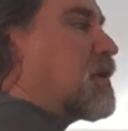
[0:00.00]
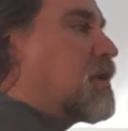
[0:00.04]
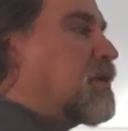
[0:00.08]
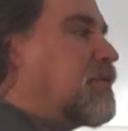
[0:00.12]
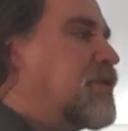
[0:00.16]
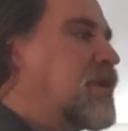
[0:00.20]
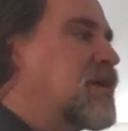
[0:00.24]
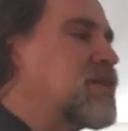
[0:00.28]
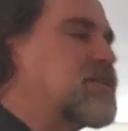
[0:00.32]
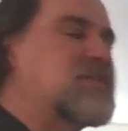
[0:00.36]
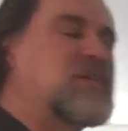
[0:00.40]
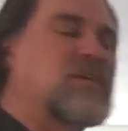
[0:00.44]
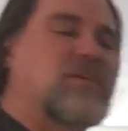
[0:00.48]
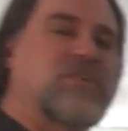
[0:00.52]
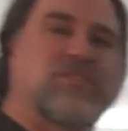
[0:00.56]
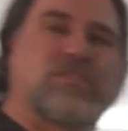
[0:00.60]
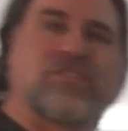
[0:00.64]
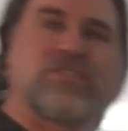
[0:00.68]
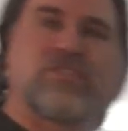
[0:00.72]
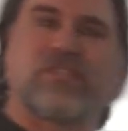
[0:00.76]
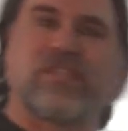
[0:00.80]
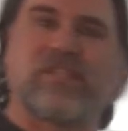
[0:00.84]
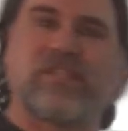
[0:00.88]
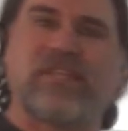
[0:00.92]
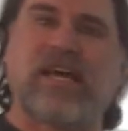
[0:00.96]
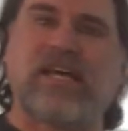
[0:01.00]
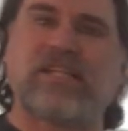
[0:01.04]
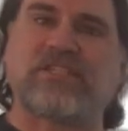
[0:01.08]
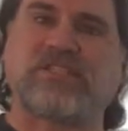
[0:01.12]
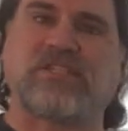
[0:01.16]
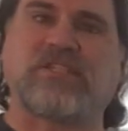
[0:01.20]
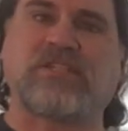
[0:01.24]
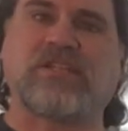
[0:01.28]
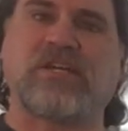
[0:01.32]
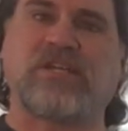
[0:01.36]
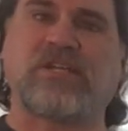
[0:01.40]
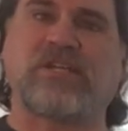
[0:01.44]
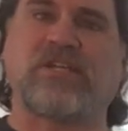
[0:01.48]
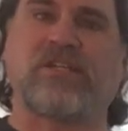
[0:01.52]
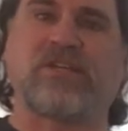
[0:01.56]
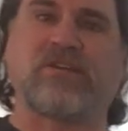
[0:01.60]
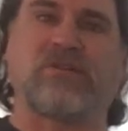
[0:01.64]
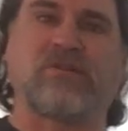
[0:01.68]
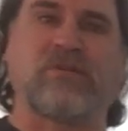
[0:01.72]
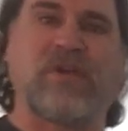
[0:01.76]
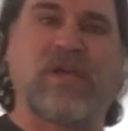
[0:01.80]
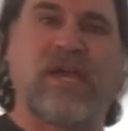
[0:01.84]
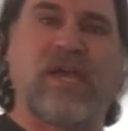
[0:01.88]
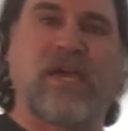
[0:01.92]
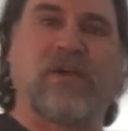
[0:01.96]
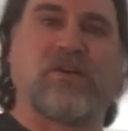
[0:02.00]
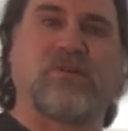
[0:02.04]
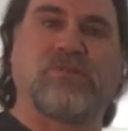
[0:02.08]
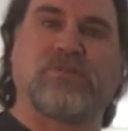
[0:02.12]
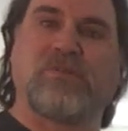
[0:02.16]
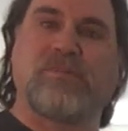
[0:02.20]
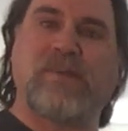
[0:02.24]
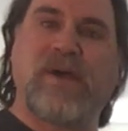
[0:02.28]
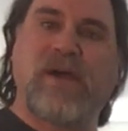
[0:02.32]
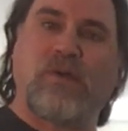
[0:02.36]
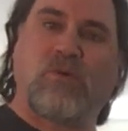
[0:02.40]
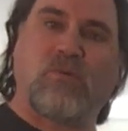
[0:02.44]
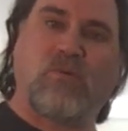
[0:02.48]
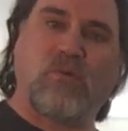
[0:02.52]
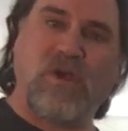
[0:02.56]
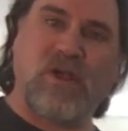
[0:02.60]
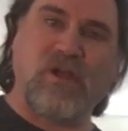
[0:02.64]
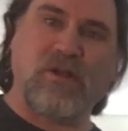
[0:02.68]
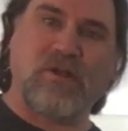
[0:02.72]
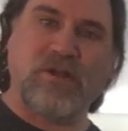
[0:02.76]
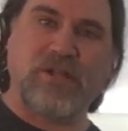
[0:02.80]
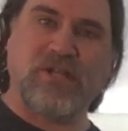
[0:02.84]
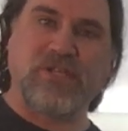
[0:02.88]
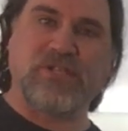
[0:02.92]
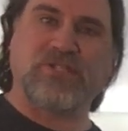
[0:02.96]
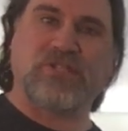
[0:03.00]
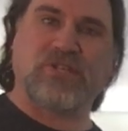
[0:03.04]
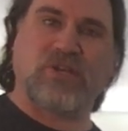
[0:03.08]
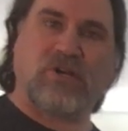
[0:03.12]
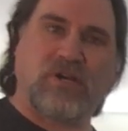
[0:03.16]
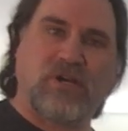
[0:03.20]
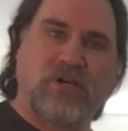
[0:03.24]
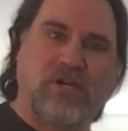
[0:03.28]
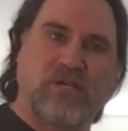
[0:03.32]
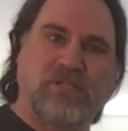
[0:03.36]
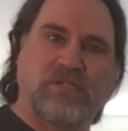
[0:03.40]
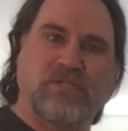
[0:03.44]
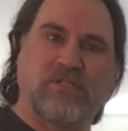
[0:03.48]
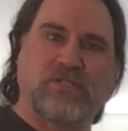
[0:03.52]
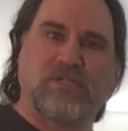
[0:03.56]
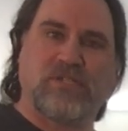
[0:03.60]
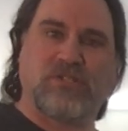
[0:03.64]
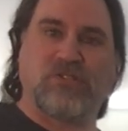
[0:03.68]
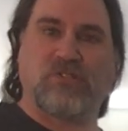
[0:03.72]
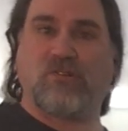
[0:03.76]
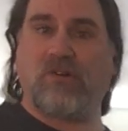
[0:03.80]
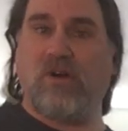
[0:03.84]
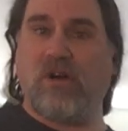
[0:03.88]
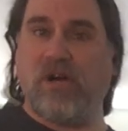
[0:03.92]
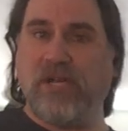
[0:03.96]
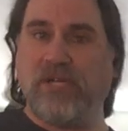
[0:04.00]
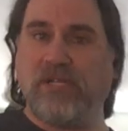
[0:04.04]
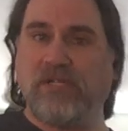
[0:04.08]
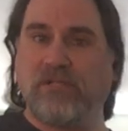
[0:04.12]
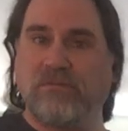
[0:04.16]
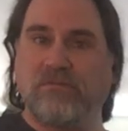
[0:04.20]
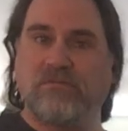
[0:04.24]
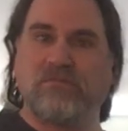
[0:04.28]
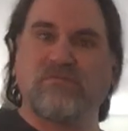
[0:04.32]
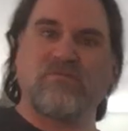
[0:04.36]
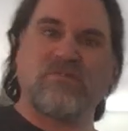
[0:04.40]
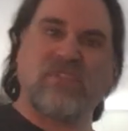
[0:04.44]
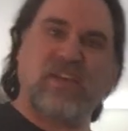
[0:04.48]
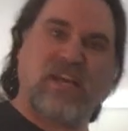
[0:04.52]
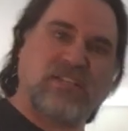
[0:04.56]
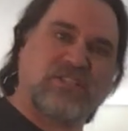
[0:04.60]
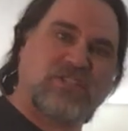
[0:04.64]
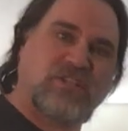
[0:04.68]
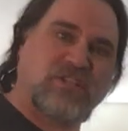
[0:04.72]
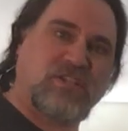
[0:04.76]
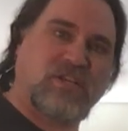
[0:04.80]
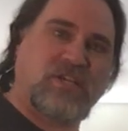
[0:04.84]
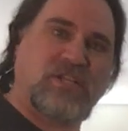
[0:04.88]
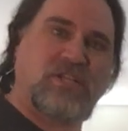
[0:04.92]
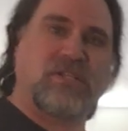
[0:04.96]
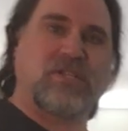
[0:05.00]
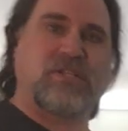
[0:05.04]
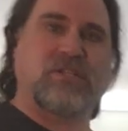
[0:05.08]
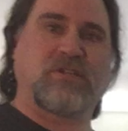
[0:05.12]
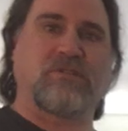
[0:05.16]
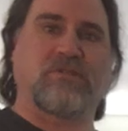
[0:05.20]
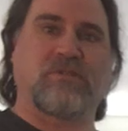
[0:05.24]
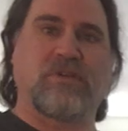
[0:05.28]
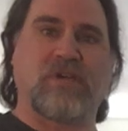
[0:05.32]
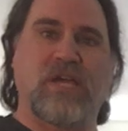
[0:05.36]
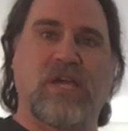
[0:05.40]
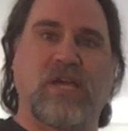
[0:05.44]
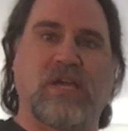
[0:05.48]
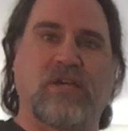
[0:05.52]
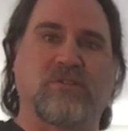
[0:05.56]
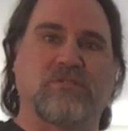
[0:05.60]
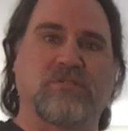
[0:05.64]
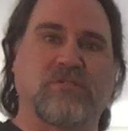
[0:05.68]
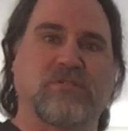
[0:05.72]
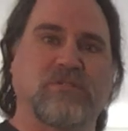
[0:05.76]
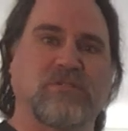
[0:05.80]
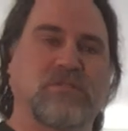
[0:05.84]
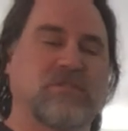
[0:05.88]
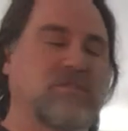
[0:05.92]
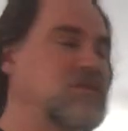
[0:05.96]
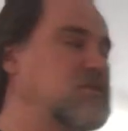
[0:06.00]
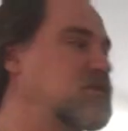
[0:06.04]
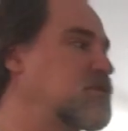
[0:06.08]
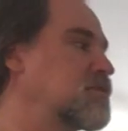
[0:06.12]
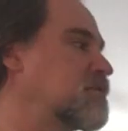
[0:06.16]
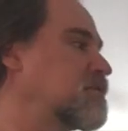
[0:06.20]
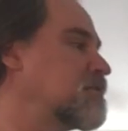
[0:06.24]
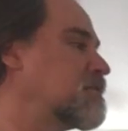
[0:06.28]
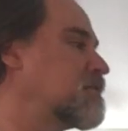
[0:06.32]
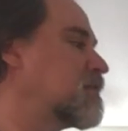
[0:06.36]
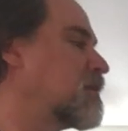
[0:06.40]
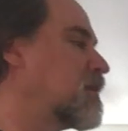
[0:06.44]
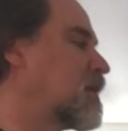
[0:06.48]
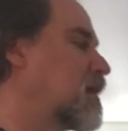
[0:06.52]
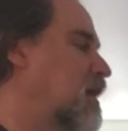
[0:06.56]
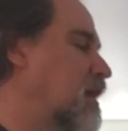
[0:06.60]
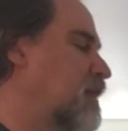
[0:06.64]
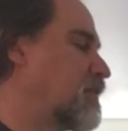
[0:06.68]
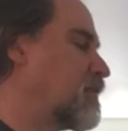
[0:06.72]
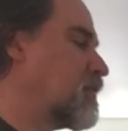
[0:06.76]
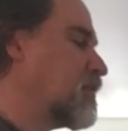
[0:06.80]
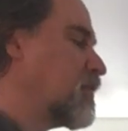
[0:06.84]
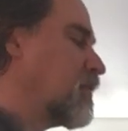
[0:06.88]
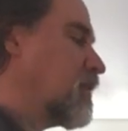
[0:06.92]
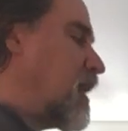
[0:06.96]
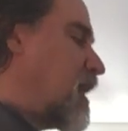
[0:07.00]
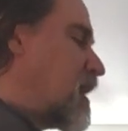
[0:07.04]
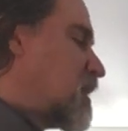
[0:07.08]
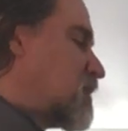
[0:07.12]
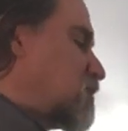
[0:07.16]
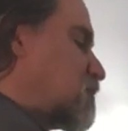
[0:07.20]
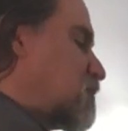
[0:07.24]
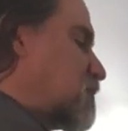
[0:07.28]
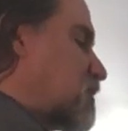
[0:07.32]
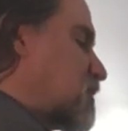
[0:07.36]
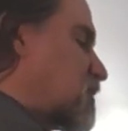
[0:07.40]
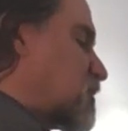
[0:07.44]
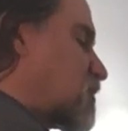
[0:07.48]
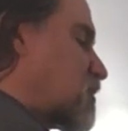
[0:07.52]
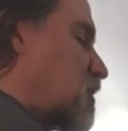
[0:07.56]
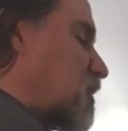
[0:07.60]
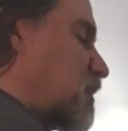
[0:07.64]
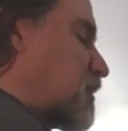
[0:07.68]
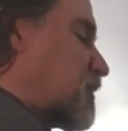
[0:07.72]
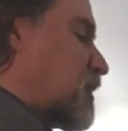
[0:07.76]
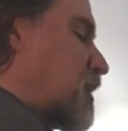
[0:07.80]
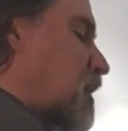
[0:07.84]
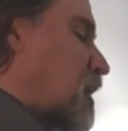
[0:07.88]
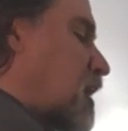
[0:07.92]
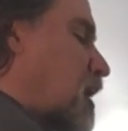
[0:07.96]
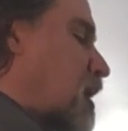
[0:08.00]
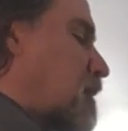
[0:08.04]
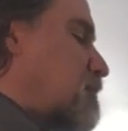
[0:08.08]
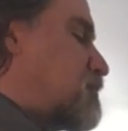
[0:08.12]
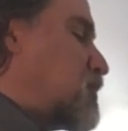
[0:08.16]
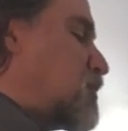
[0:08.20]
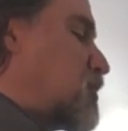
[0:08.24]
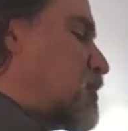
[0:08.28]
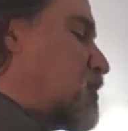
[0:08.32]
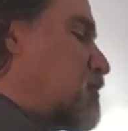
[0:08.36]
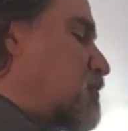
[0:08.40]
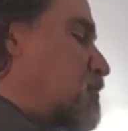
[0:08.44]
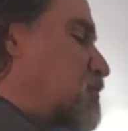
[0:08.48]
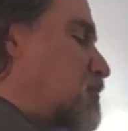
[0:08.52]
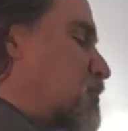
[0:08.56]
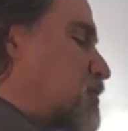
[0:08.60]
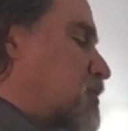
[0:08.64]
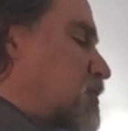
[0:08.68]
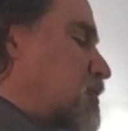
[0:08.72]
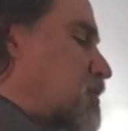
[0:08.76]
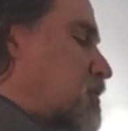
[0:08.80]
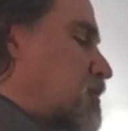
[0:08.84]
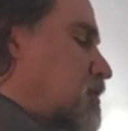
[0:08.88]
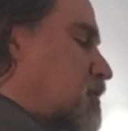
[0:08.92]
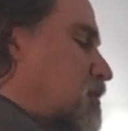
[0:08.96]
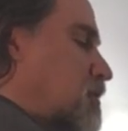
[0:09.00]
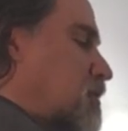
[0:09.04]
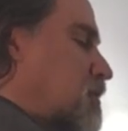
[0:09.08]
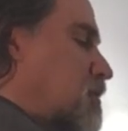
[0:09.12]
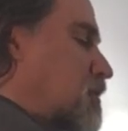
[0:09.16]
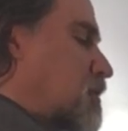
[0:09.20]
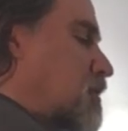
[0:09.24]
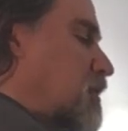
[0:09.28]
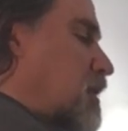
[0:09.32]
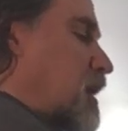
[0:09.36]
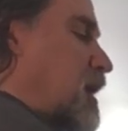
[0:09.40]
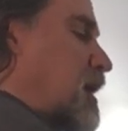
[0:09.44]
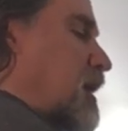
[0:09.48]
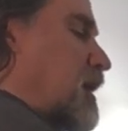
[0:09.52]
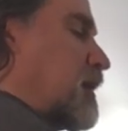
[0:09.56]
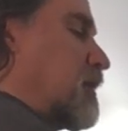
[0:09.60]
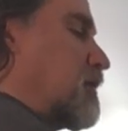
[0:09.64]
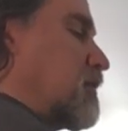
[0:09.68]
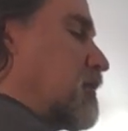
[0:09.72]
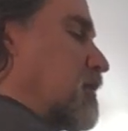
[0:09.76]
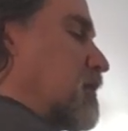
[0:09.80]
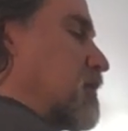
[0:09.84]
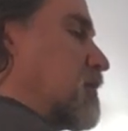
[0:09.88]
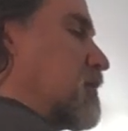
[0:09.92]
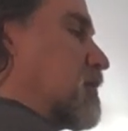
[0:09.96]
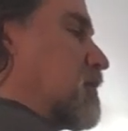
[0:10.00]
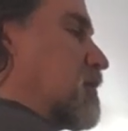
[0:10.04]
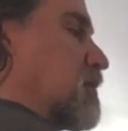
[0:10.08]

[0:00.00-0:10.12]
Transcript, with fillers: And that tells us that that's a 90 degree angle. No matter where it is on the drawing, that's a 90 degree angle. And then the last one is called an obtuse angle.